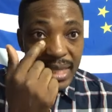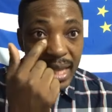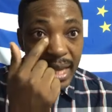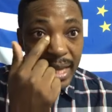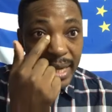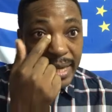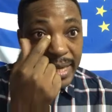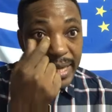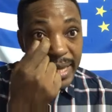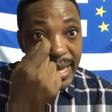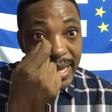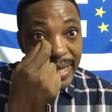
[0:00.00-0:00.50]

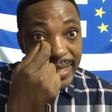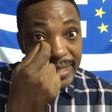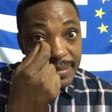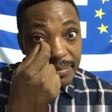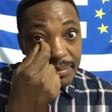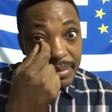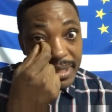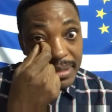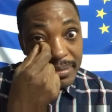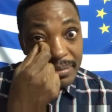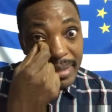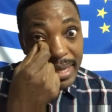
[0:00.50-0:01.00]
And he has
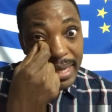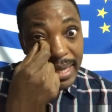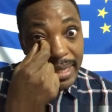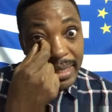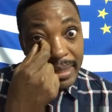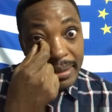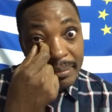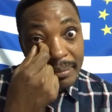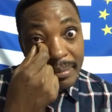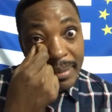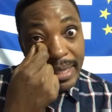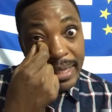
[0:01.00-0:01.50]
been my
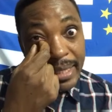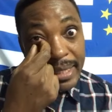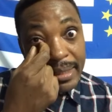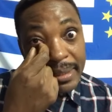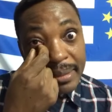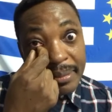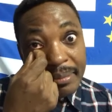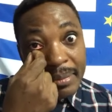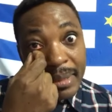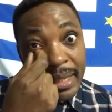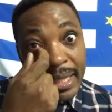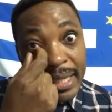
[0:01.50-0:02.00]

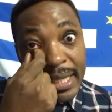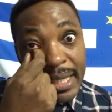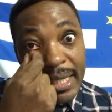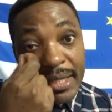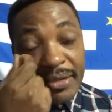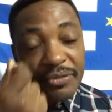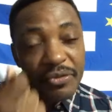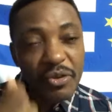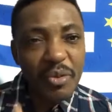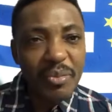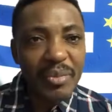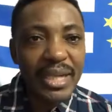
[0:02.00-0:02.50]

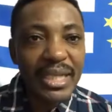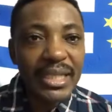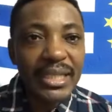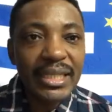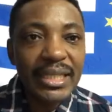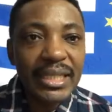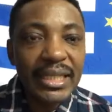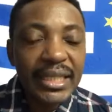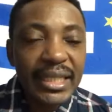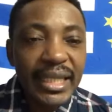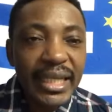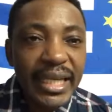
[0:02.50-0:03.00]
informant.
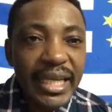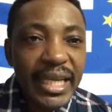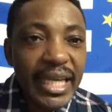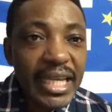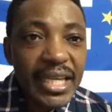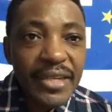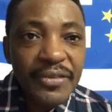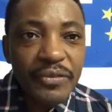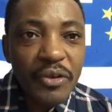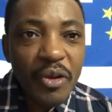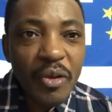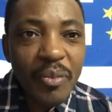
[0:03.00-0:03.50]

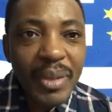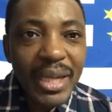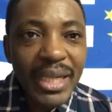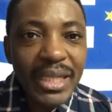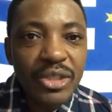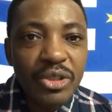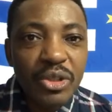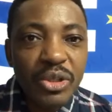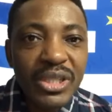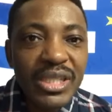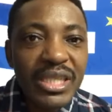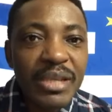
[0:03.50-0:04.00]

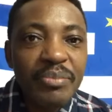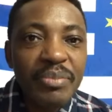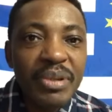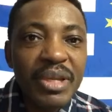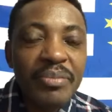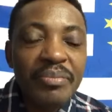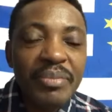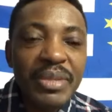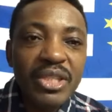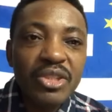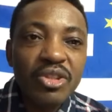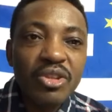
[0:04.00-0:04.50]
Informant just
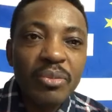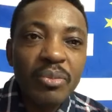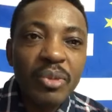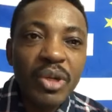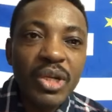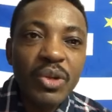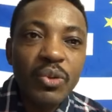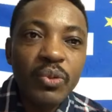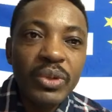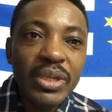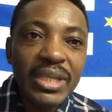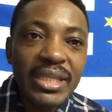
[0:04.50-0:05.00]
simply means
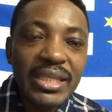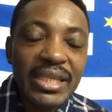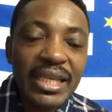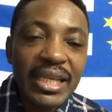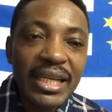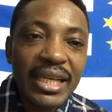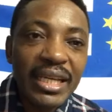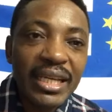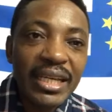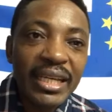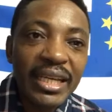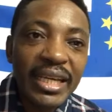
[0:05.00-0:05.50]
somebody who is
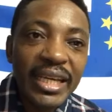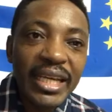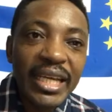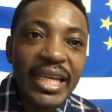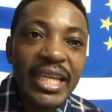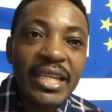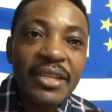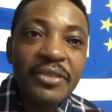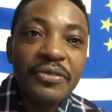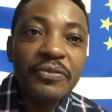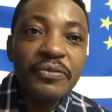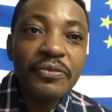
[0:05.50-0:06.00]

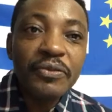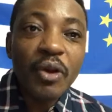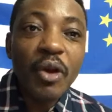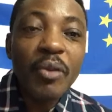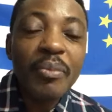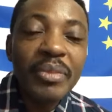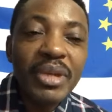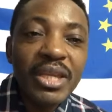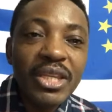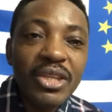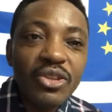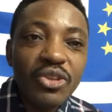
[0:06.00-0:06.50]

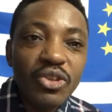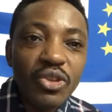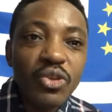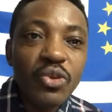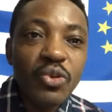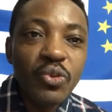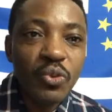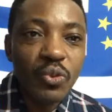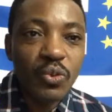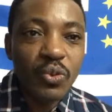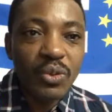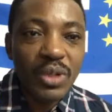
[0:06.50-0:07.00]
informing
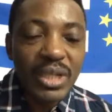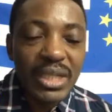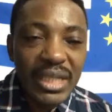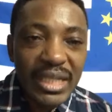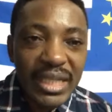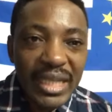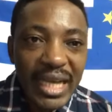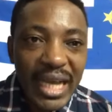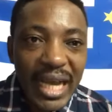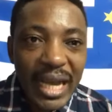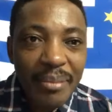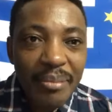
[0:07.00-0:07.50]
you
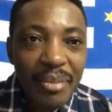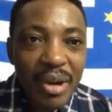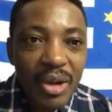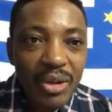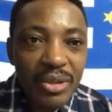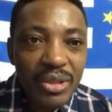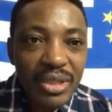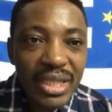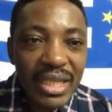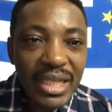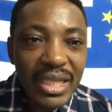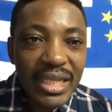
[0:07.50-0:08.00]

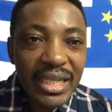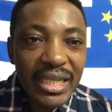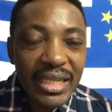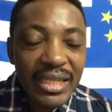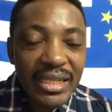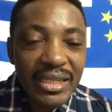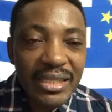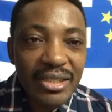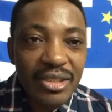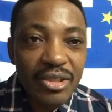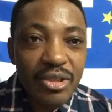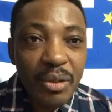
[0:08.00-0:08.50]
about
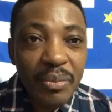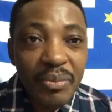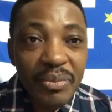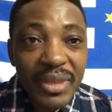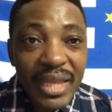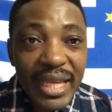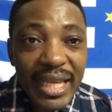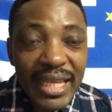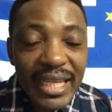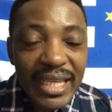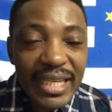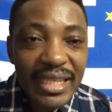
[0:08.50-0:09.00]

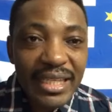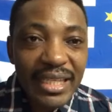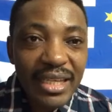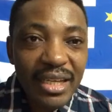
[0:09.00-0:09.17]
something.